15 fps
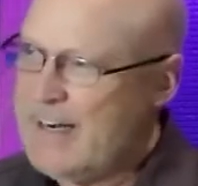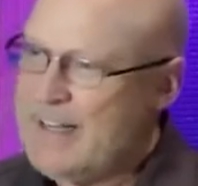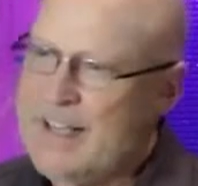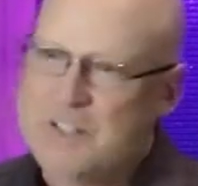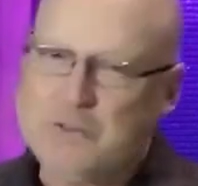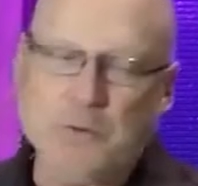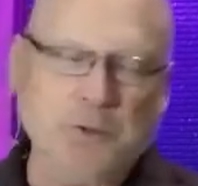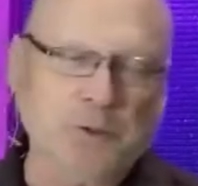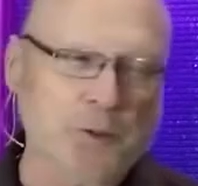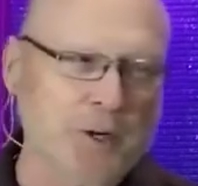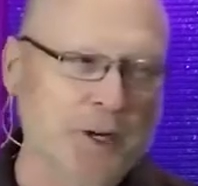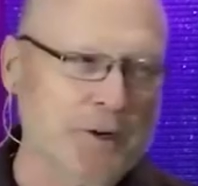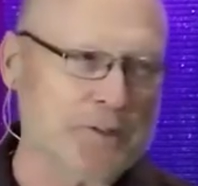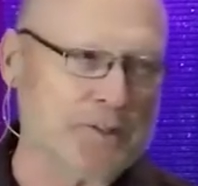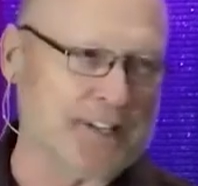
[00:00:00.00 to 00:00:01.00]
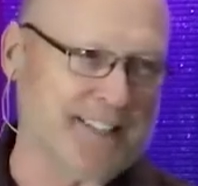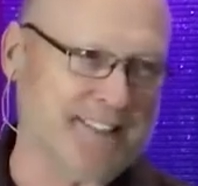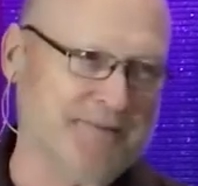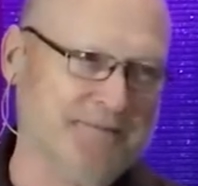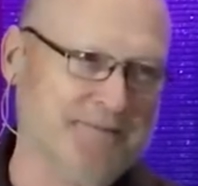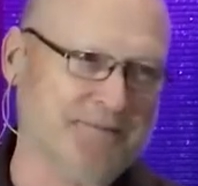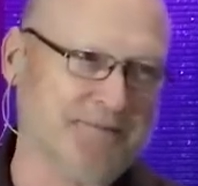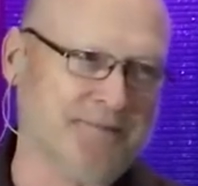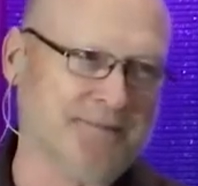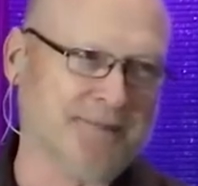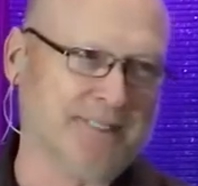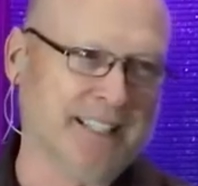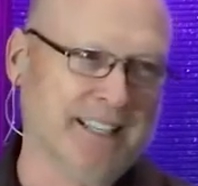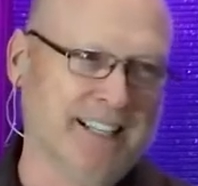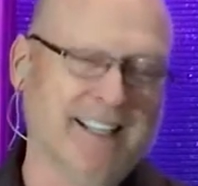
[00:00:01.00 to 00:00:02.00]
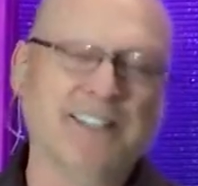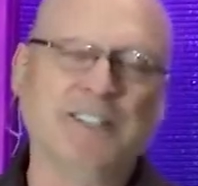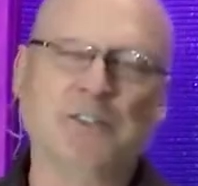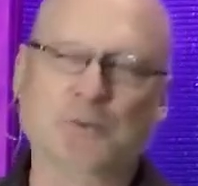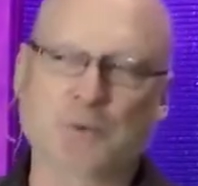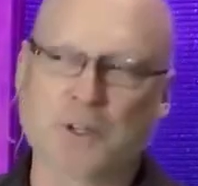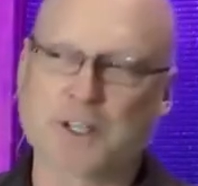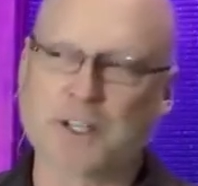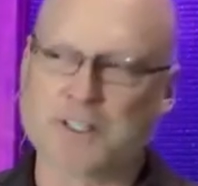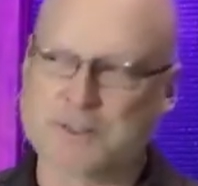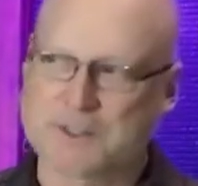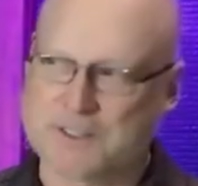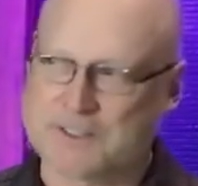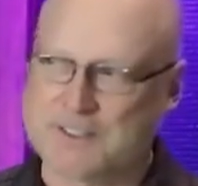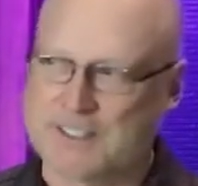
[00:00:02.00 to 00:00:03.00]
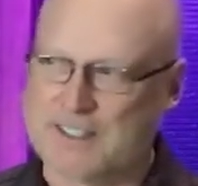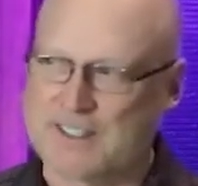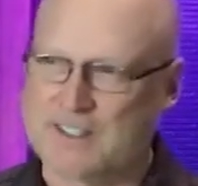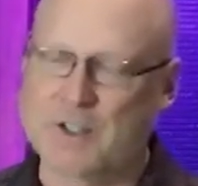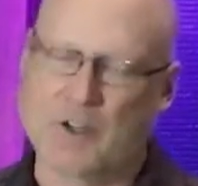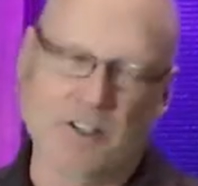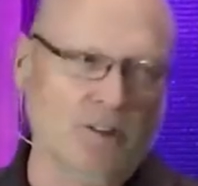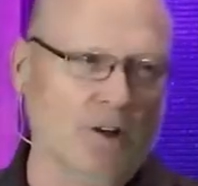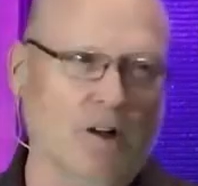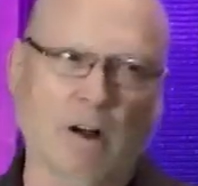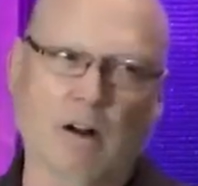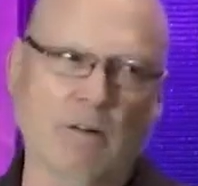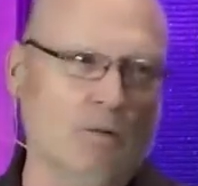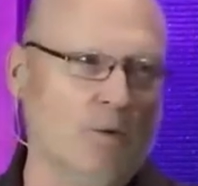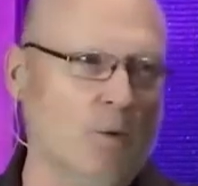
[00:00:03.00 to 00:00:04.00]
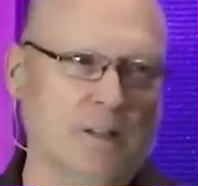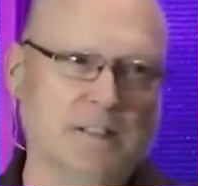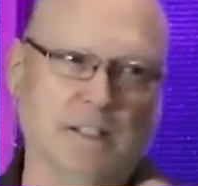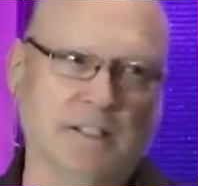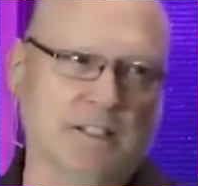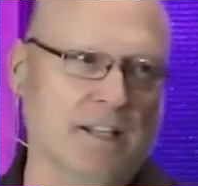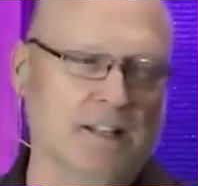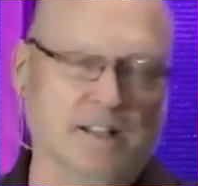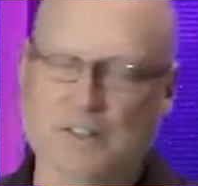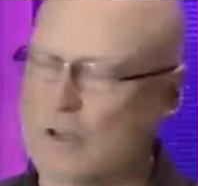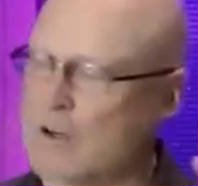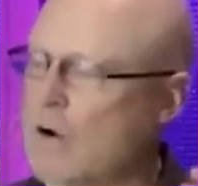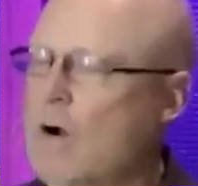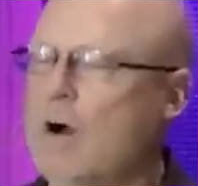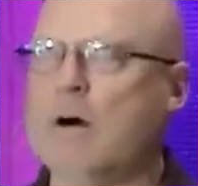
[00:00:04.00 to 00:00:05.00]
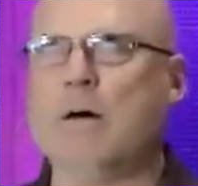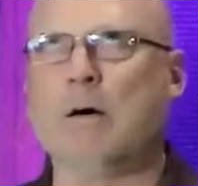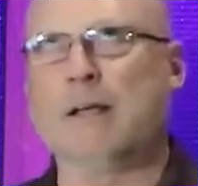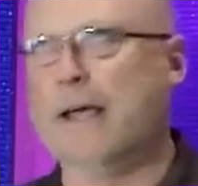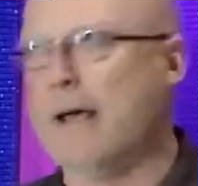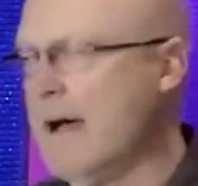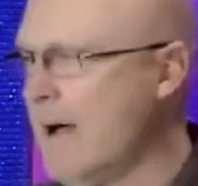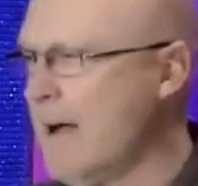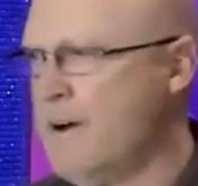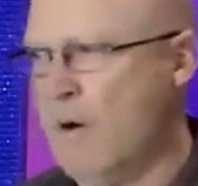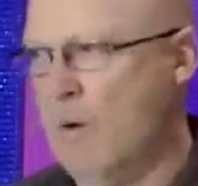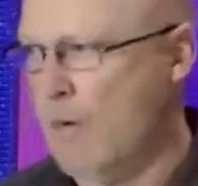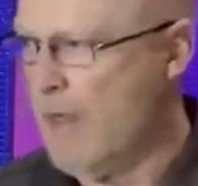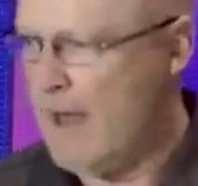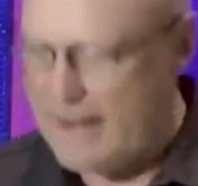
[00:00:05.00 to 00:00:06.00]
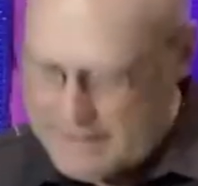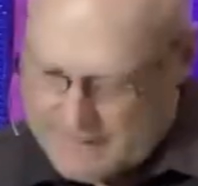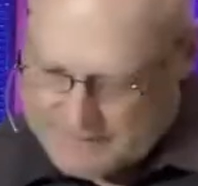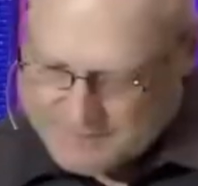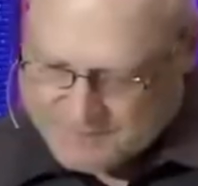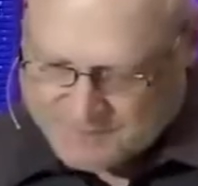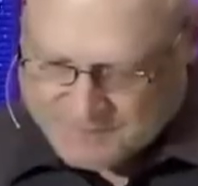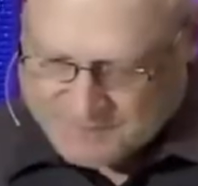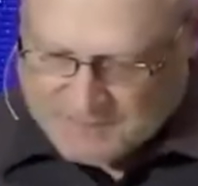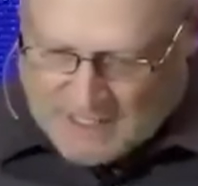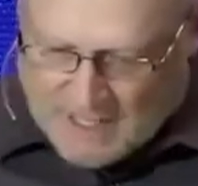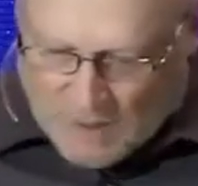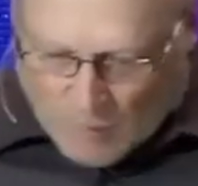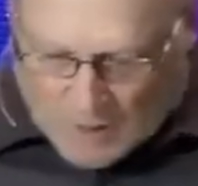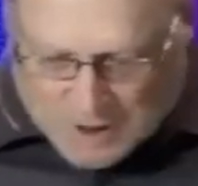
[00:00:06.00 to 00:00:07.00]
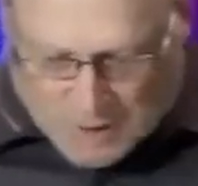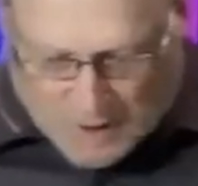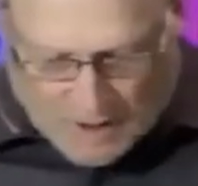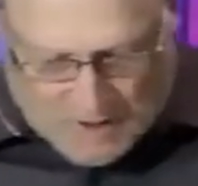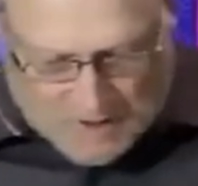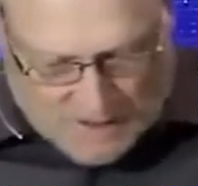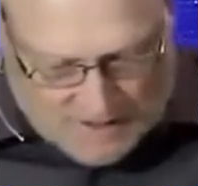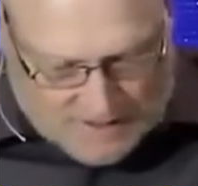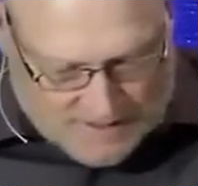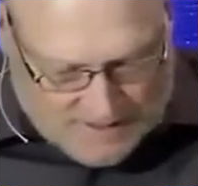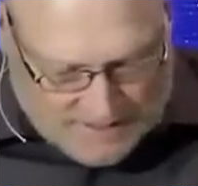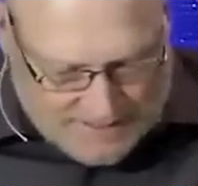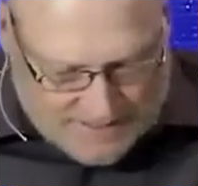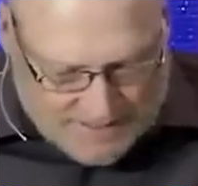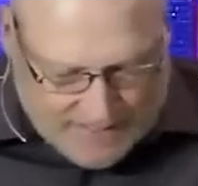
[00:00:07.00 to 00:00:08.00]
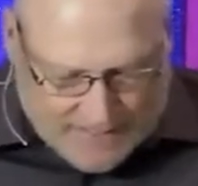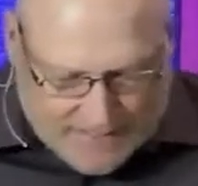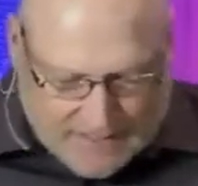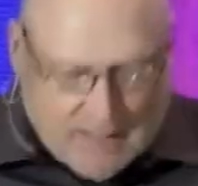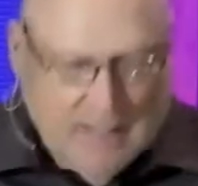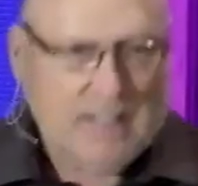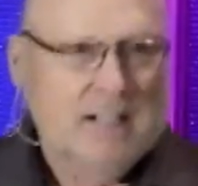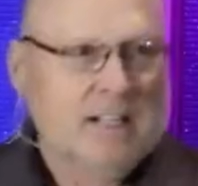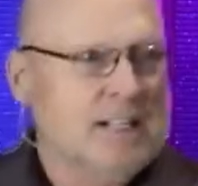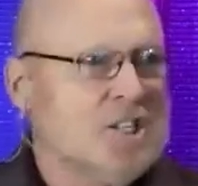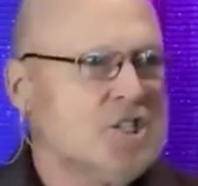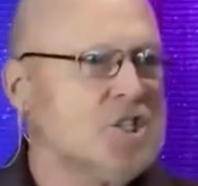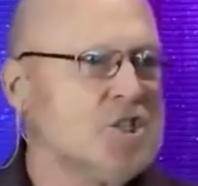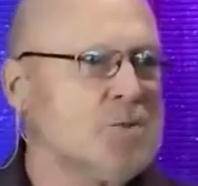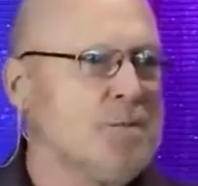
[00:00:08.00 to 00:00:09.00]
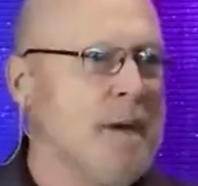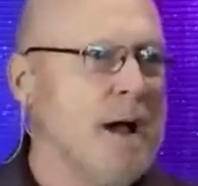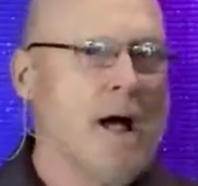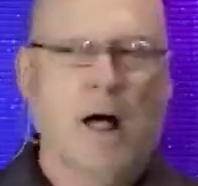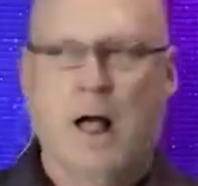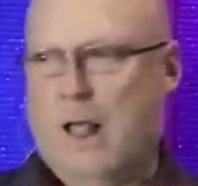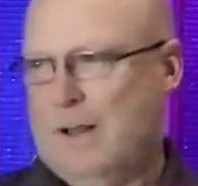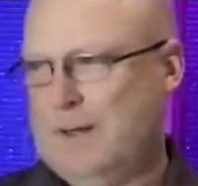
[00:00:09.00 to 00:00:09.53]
guess what triggers it? This is really interesting. You'll, you'll are, once I say this, you'll go, oh, yeah, I know that. What triggers it is things like smell,